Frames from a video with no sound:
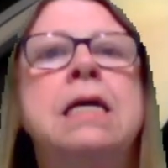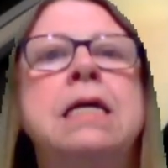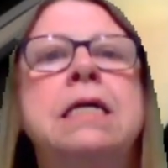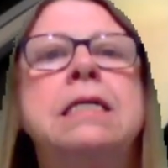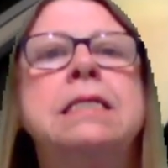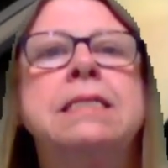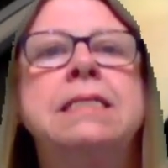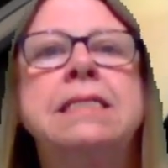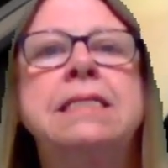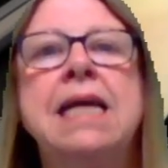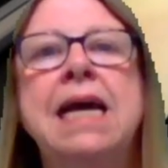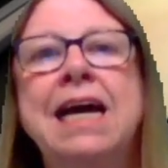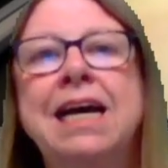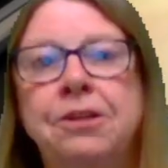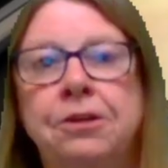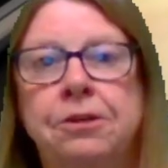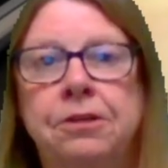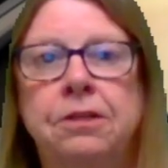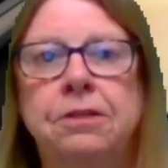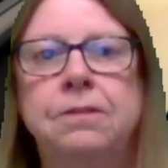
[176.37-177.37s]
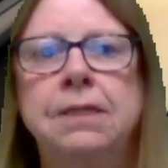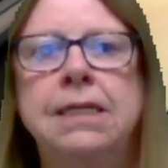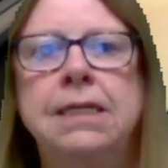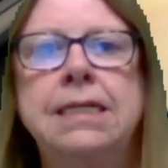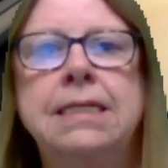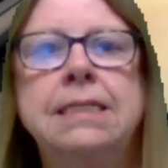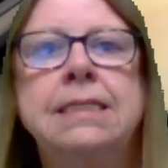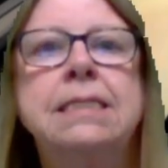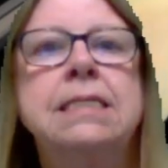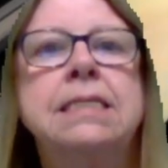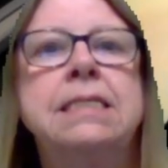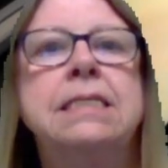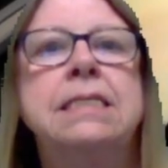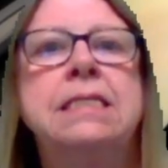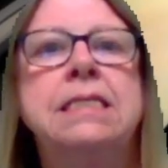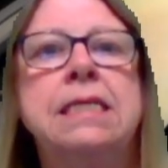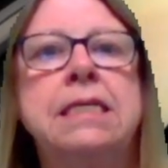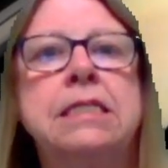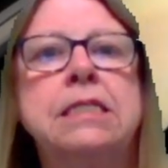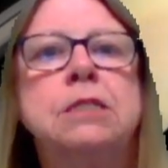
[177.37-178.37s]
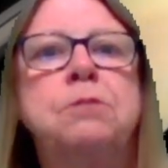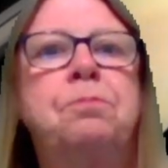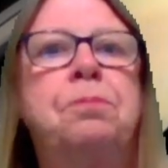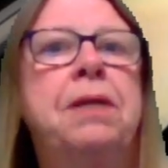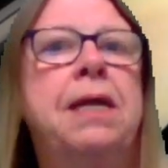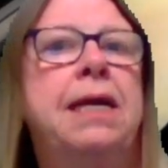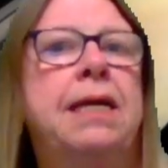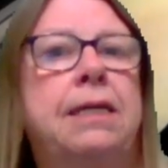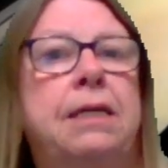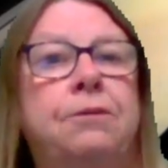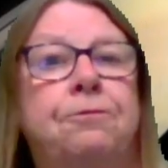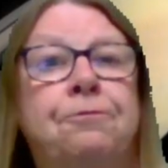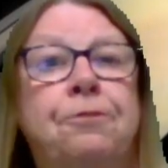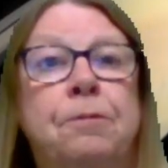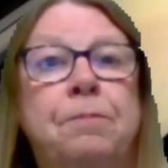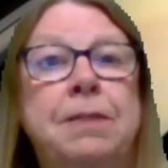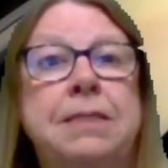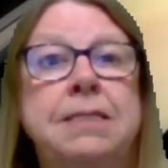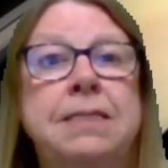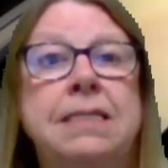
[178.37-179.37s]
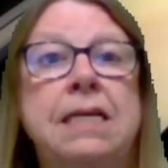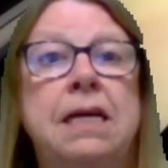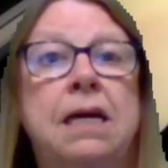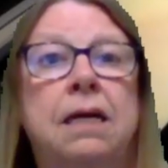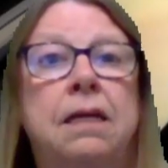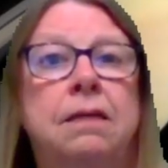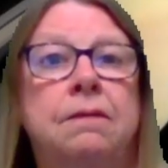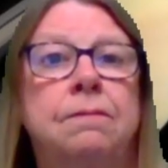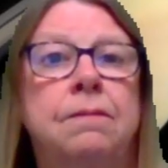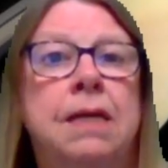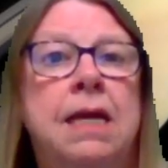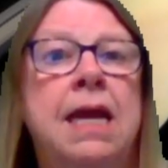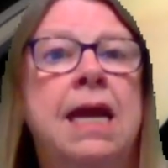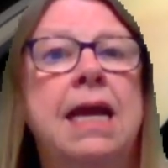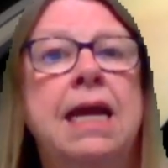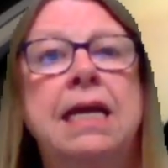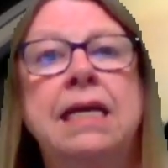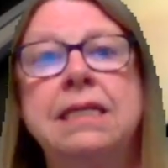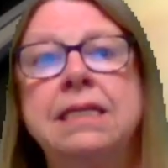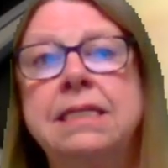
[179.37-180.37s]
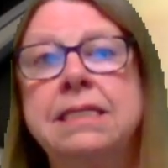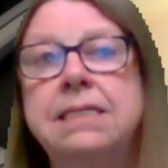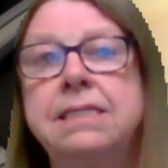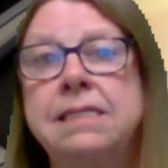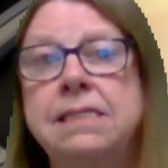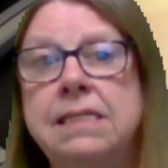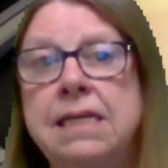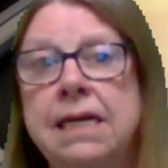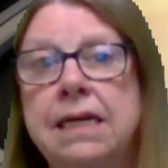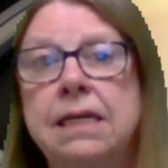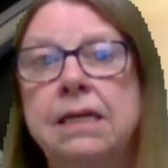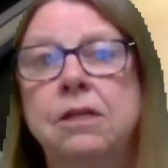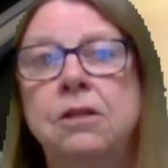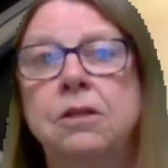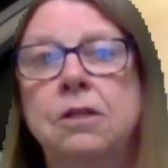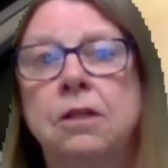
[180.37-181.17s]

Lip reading: Saturn is the 6th planet from the Sun and the 2nd